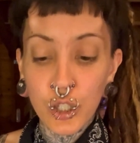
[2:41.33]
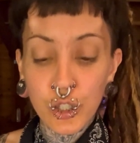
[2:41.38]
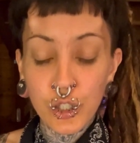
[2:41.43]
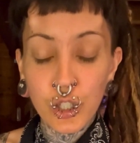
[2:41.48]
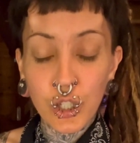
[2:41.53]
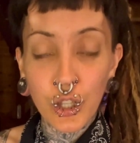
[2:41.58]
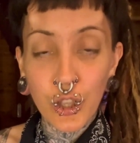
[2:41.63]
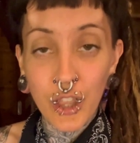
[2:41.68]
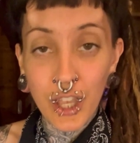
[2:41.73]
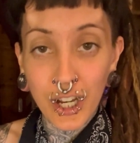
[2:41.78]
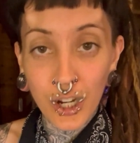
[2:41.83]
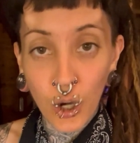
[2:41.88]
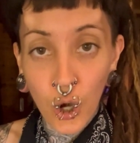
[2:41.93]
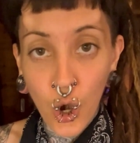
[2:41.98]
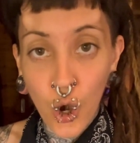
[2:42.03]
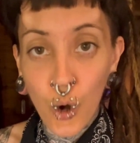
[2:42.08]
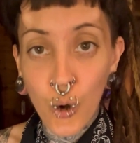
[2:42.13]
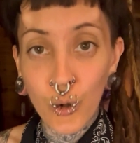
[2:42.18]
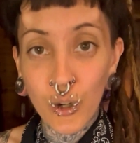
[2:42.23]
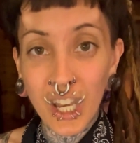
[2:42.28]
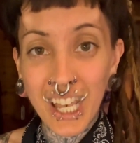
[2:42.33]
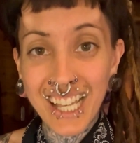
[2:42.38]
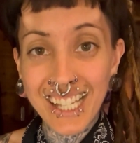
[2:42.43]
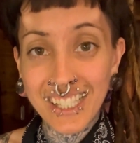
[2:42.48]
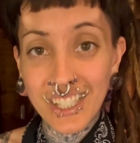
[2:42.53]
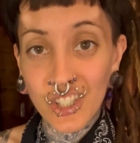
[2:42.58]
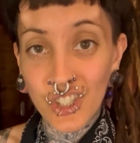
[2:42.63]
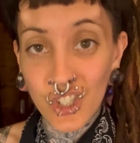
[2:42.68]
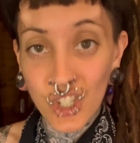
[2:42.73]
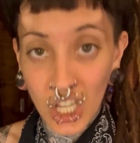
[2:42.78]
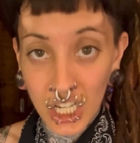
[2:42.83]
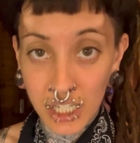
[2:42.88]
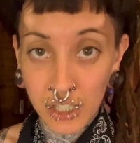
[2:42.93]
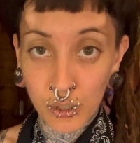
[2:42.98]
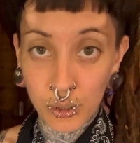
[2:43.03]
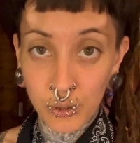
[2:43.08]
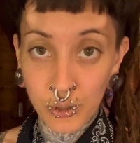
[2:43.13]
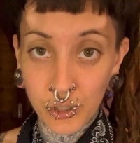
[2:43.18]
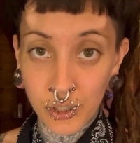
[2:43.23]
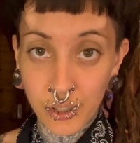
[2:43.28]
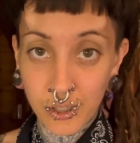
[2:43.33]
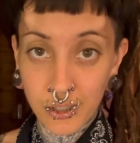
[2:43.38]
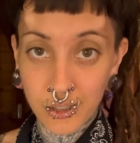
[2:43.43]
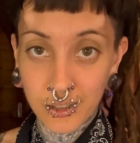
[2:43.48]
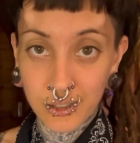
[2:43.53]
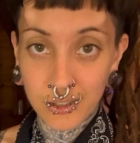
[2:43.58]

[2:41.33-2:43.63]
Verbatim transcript: to their own genitals.